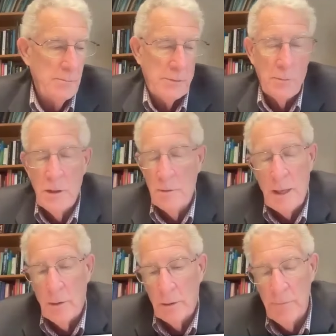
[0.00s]
don't know,
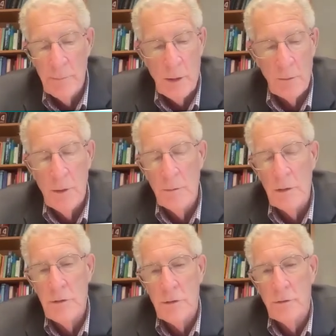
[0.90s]
not all of them don't know
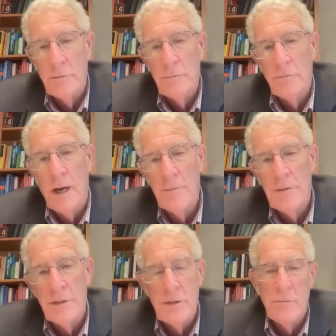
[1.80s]
that sugar drives
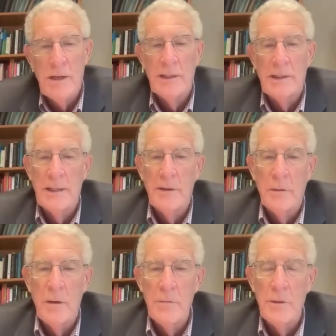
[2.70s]
the dysregulated
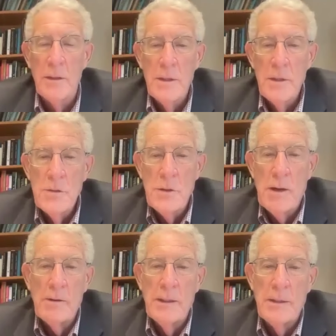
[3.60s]
growth. So
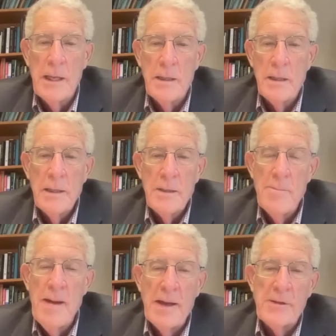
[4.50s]
how can you
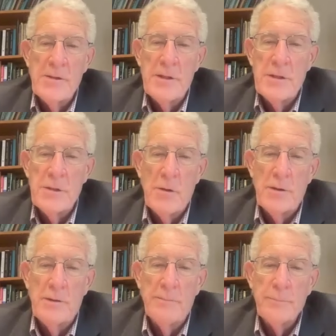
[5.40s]
manage the
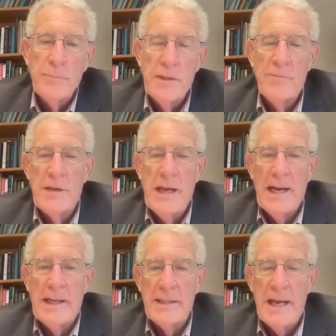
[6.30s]
disorder if the
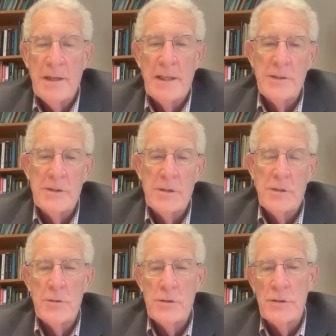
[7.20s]
academic
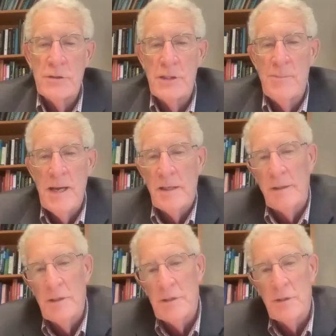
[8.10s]
institutions and the
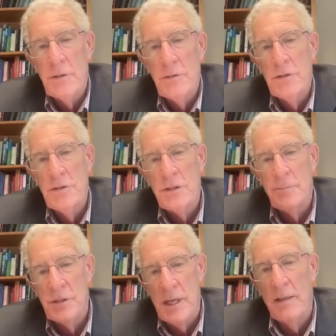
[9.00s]
medical institutions
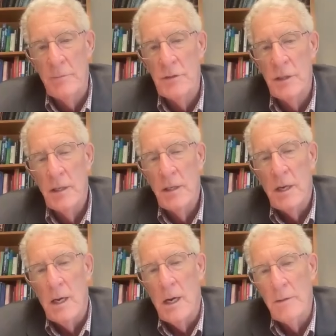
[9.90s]
themselves
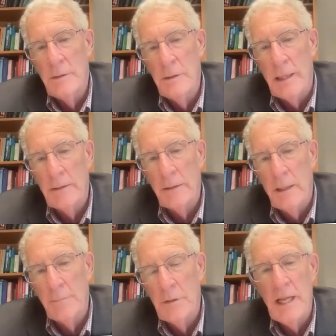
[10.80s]
are not
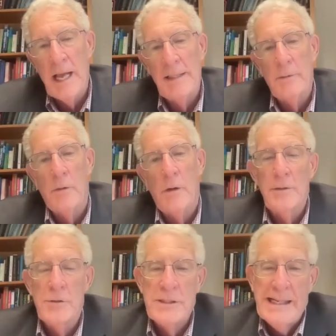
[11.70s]
up to date or
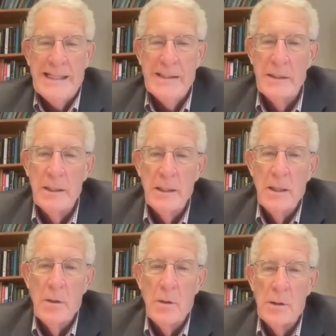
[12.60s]
understand
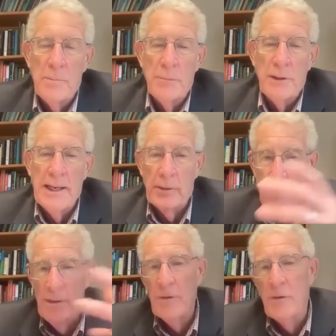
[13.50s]
or compliant
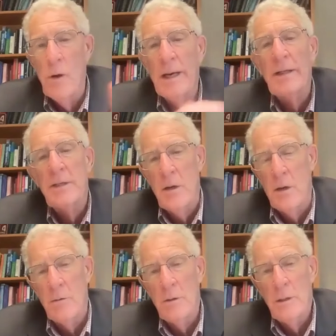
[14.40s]
or even wanting to
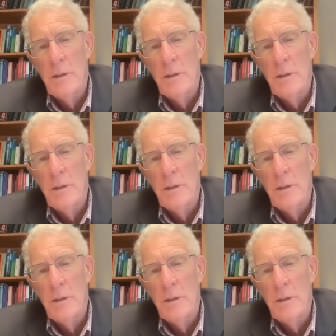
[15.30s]
know